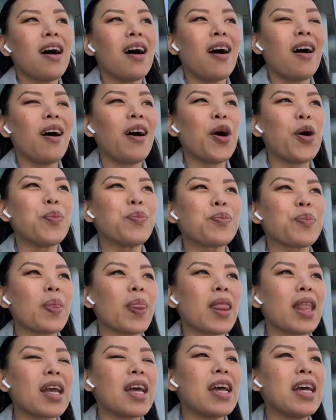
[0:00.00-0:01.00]
Um,
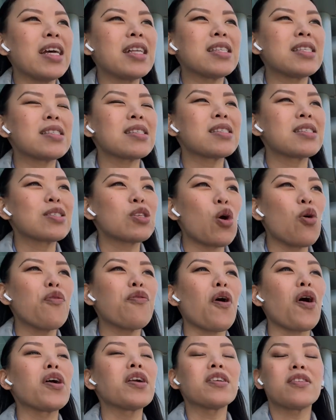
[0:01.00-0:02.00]
it's so
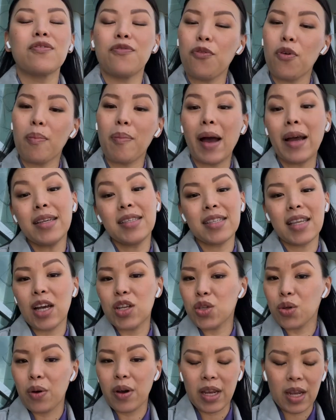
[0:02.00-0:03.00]
far for my
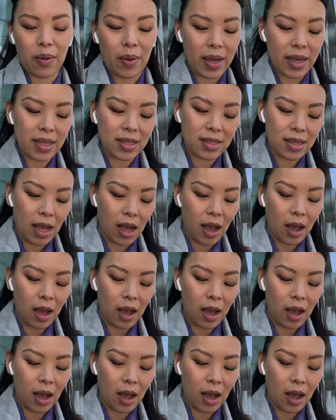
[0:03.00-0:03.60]
schedule, anyways,